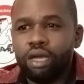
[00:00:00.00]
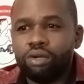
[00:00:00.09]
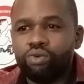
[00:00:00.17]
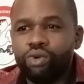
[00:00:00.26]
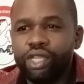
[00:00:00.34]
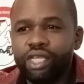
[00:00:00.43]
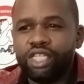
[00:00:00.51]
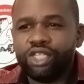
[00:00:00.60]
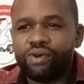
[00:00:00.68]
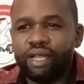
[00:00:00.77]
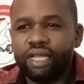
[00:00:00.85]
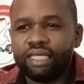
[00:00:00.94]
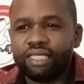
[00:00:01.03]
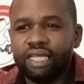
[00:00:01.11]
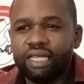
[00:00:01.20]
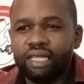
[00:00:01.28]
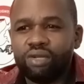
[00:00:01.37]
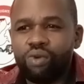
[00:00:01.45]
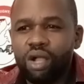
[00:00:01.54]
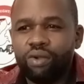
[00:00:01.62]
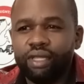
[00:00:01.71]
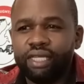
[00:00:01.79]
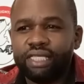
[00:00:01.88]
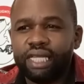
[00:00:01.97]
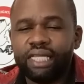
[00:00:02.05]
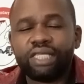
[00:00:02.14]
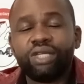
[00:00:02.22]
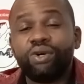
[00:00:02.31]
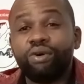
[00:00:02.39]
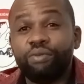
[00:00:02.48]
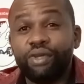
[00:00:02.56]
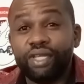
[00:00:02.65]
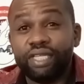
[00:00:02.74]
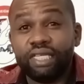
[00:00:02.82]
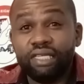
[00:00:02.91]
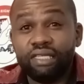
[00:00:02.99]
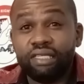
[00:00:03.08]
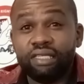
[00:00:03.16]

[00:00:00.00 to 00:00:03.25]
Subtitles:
We need to understand that while the international community